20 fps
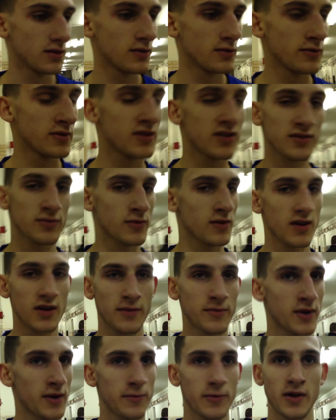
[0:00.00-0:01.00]
we just weren't
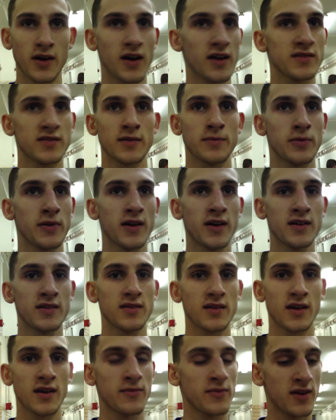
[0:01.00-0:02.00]
coming up with hustle
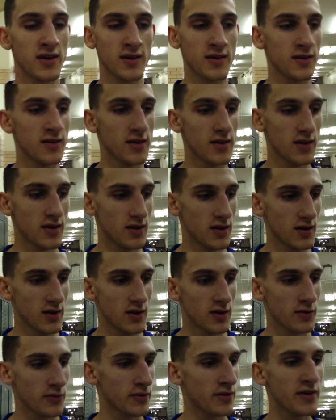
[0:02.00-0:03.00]
plays. I mean,
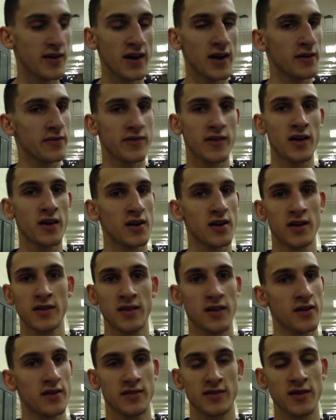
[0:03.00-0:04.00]
we were down 30, and
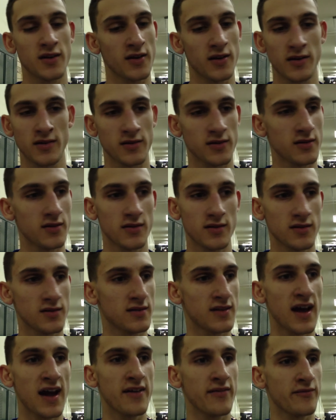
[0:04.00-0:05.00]
they're still
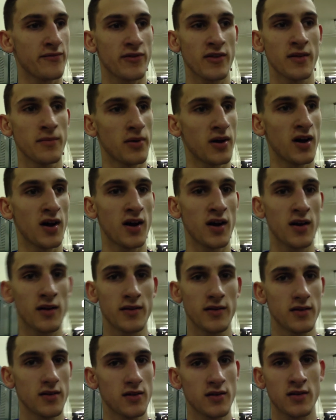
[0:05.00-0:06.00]
diving for the ball,
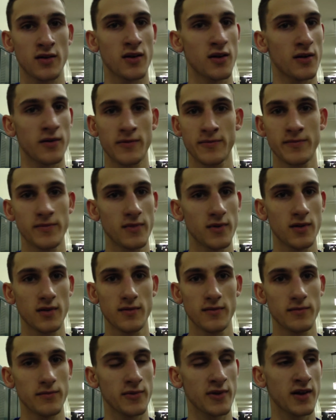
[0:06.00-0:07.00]
you know,
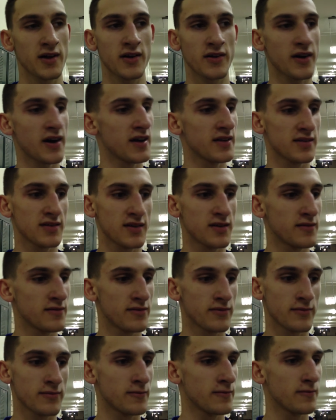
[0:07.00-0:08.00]
playing aggressive.
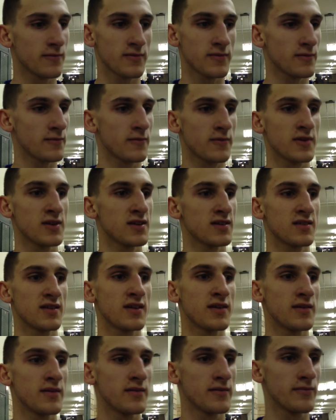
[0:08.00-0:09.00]
And we just
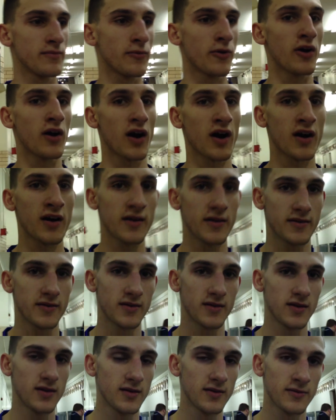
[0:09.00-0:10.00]
need more heart
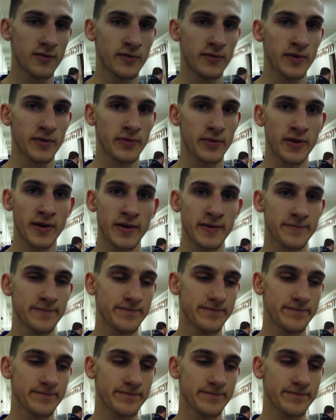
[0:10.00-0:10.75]
when we play.